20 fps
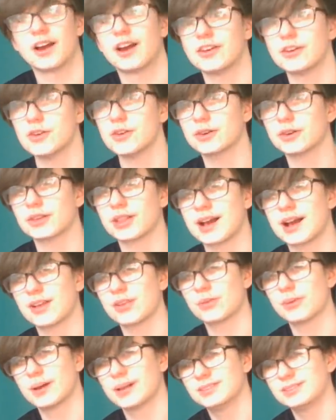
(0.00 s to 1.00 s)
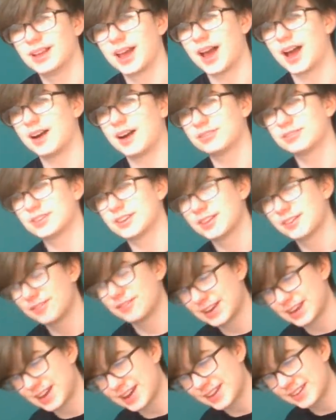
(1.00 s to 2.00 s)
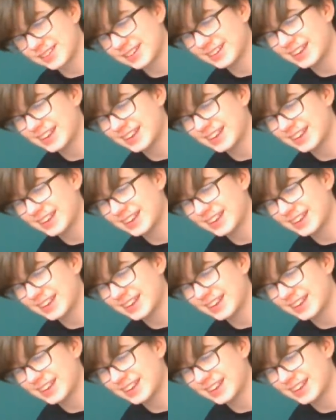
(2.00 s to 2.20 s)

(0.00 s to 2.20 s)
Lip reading: I Google that as well after the video.